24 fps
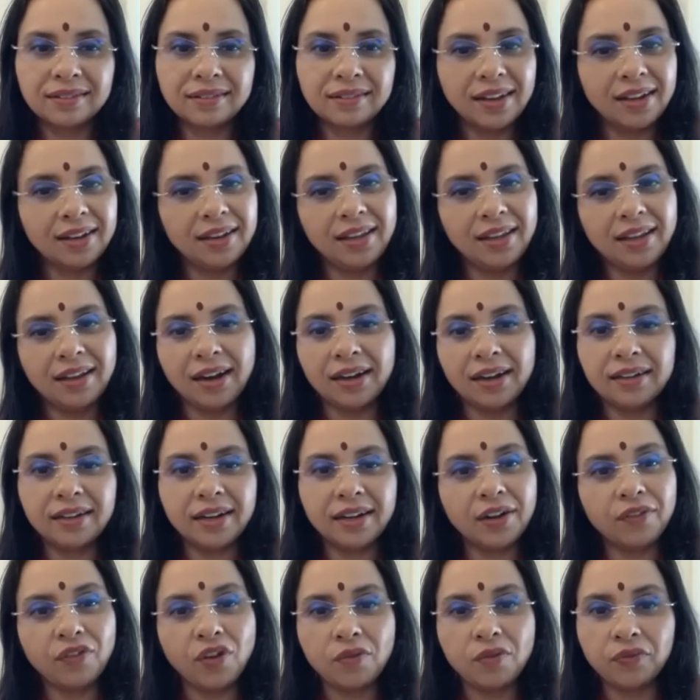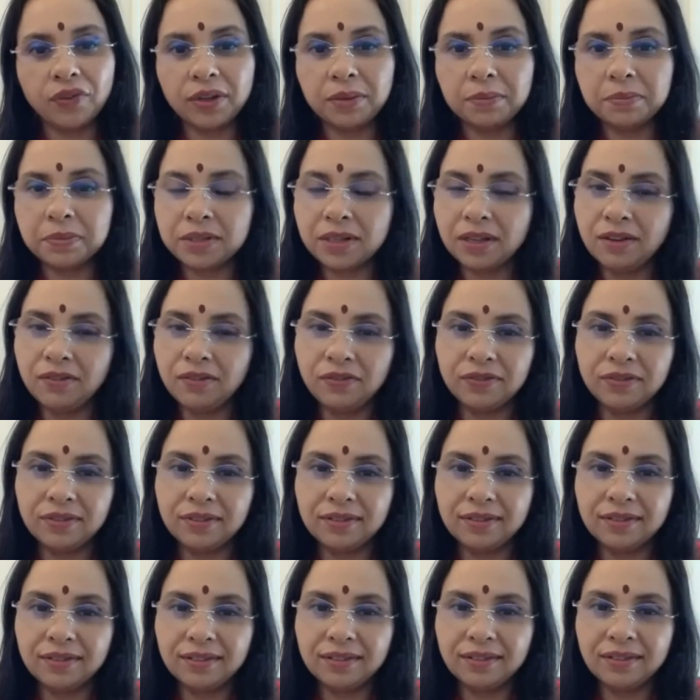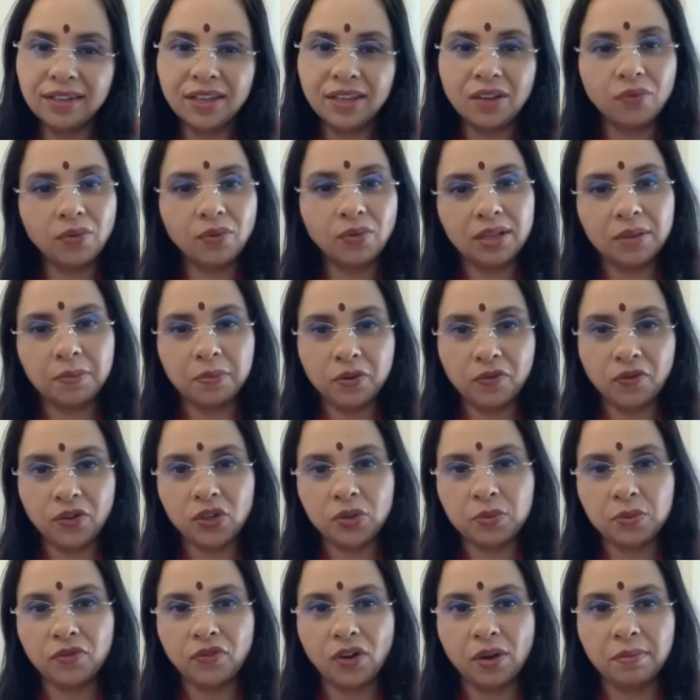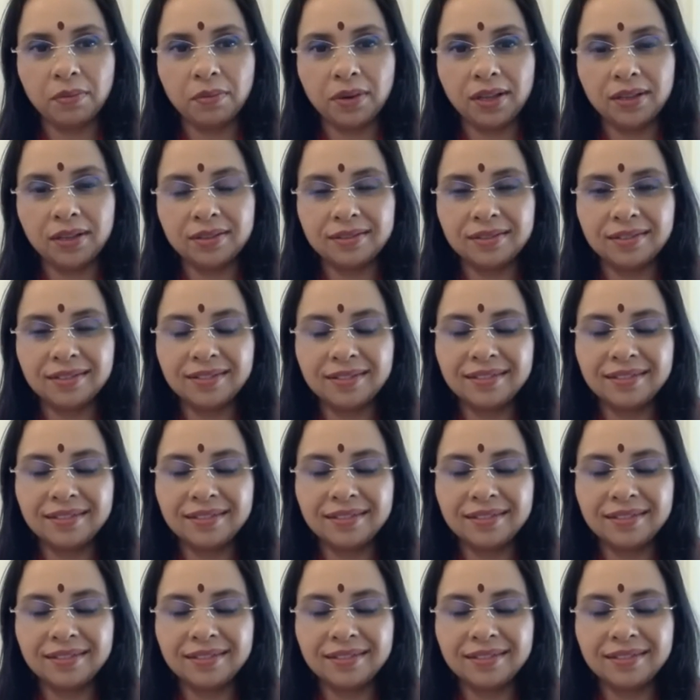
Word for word: And he can't create a form for himself. He, wants, he prefers to be formless.